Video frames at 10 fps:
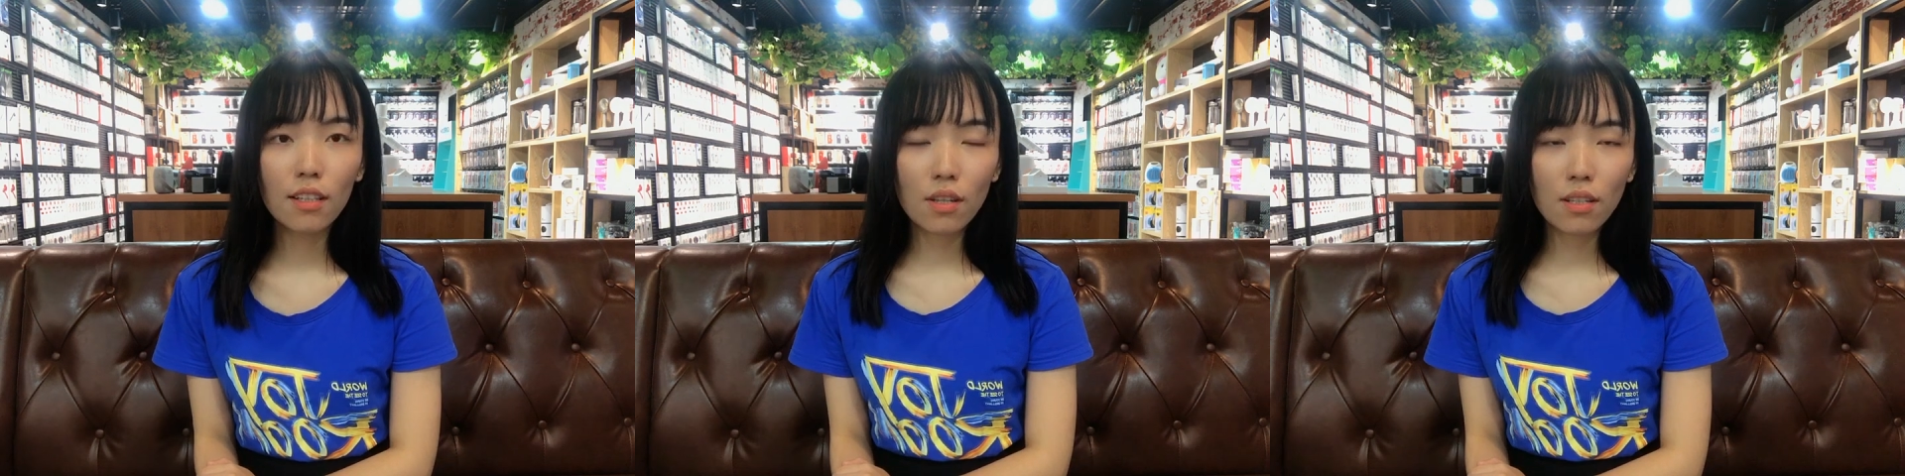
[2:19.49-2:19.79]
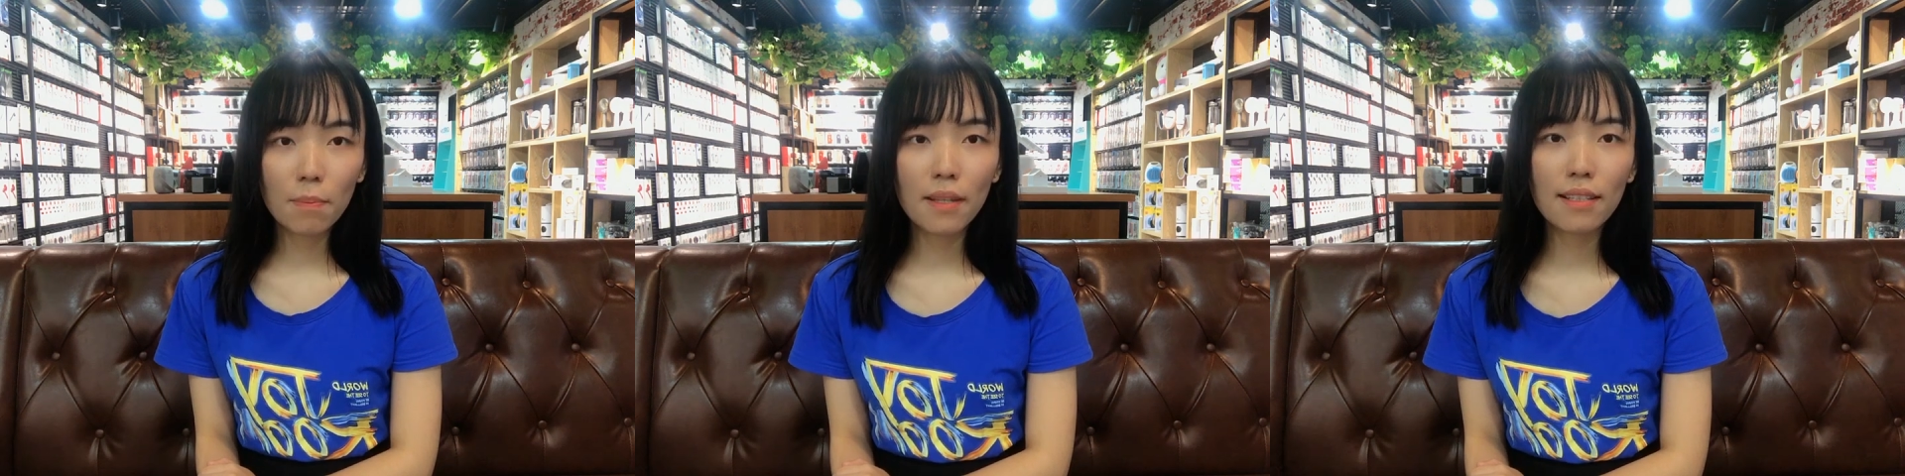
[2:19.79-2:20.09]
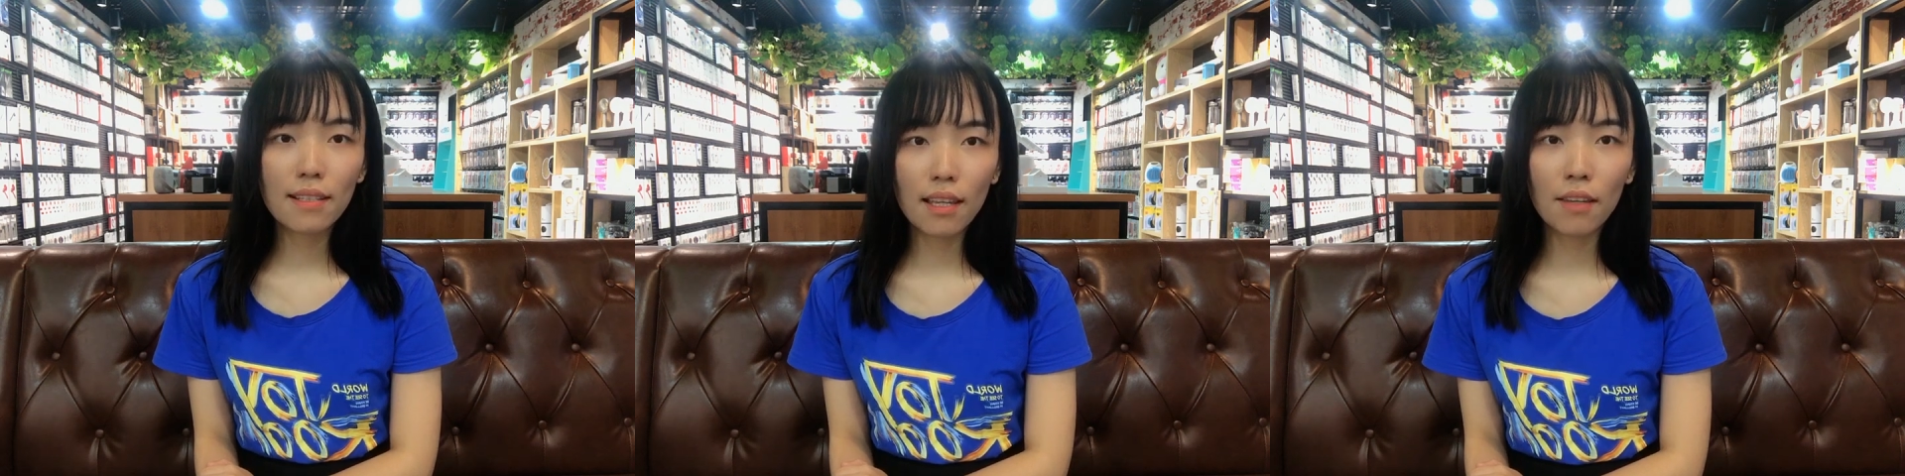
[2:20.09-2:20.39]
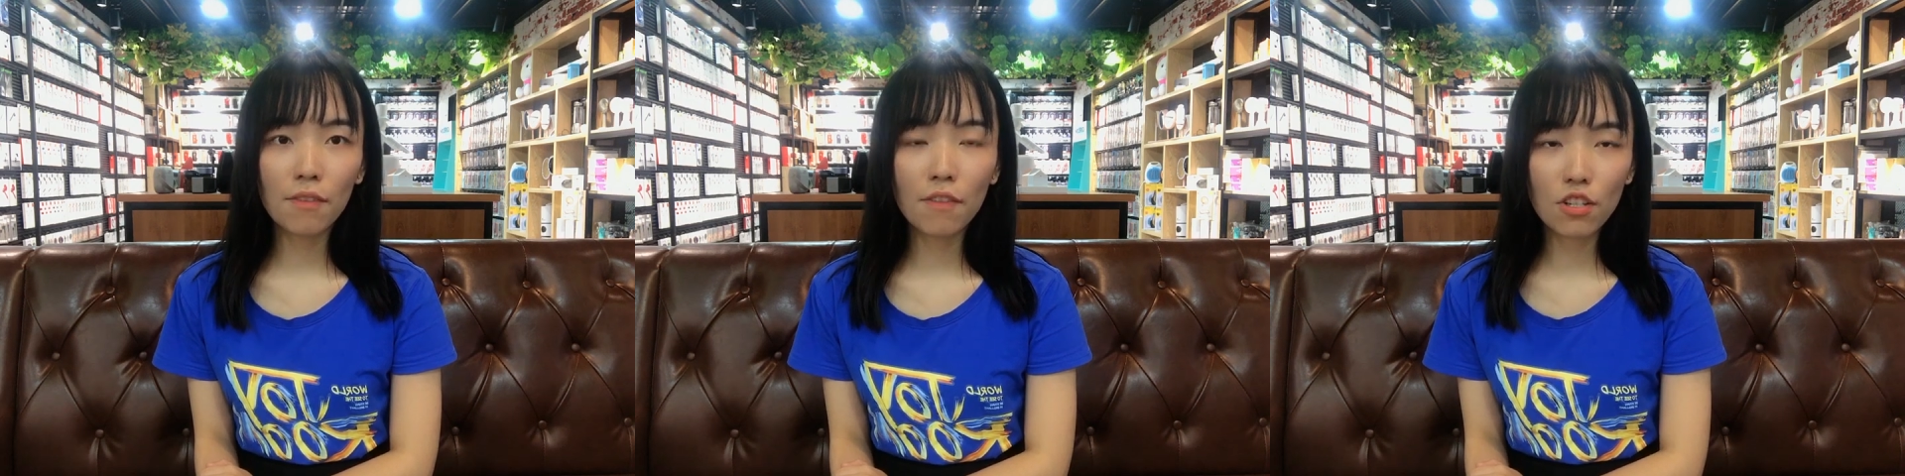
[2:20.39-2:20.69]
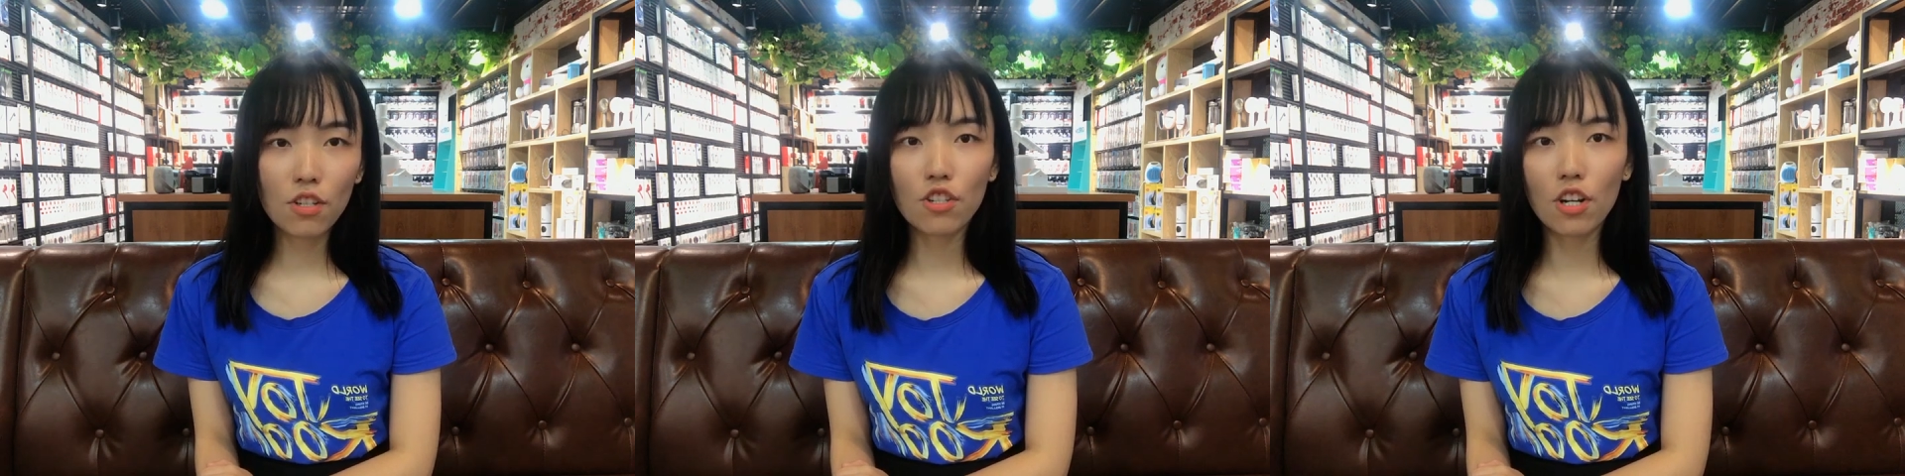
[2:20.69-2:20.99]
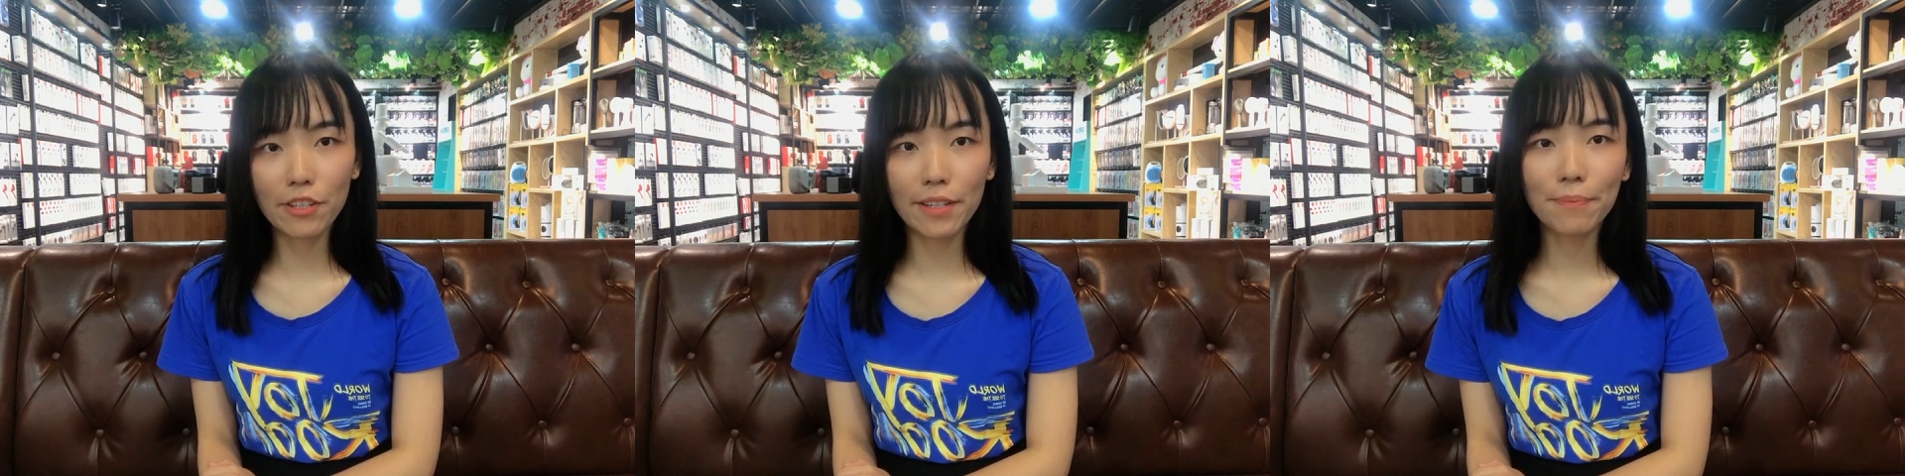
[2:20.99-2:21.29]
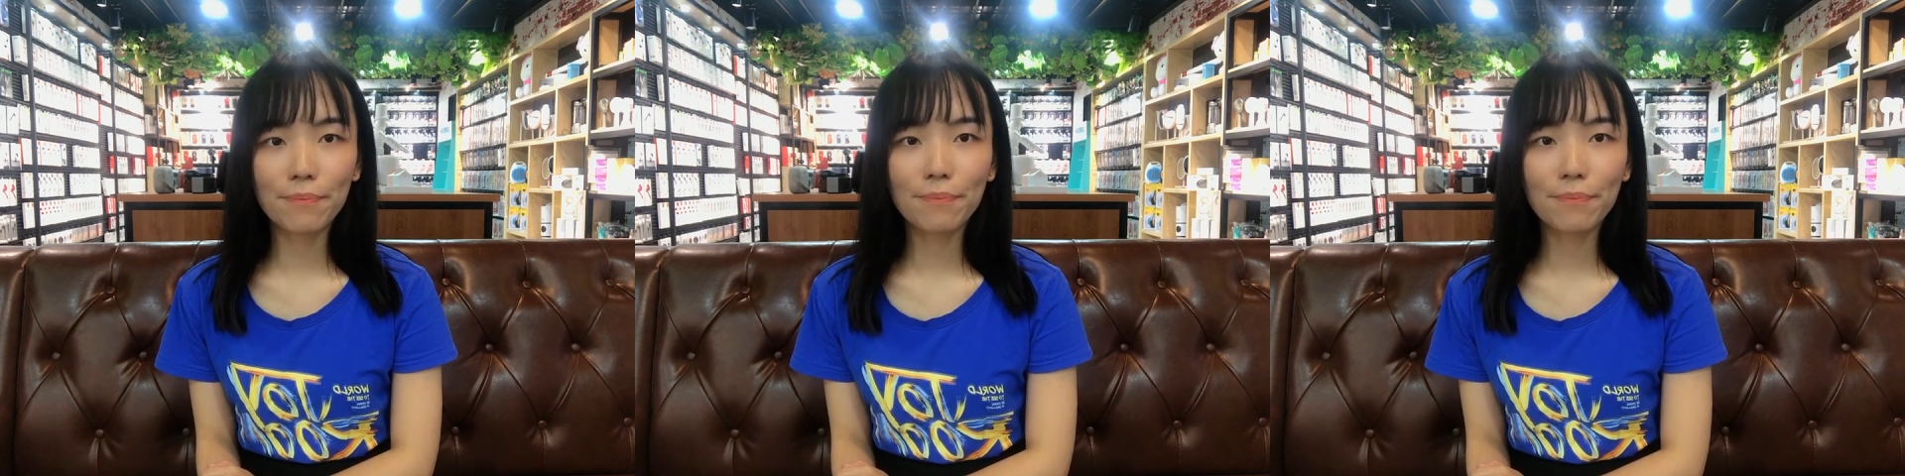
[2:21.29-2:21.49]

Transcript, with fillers: U S B C fast charging.